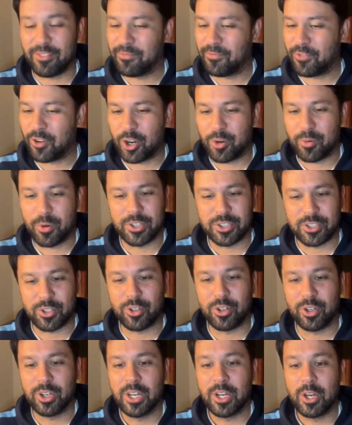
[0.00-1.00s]
forward.
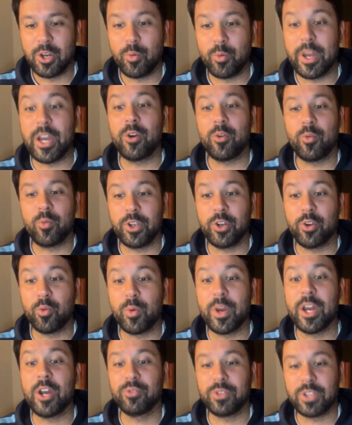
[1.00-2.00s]
So
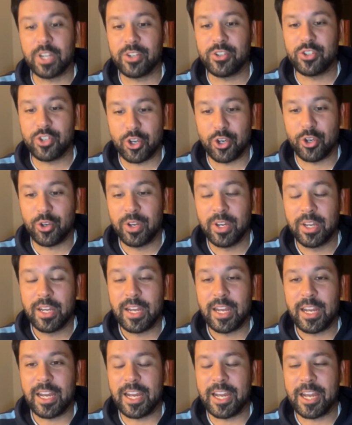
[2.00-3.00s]
well done you.
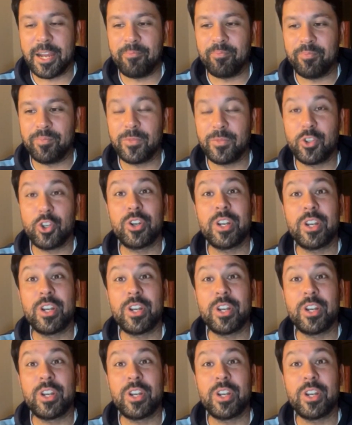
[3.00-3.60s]
You're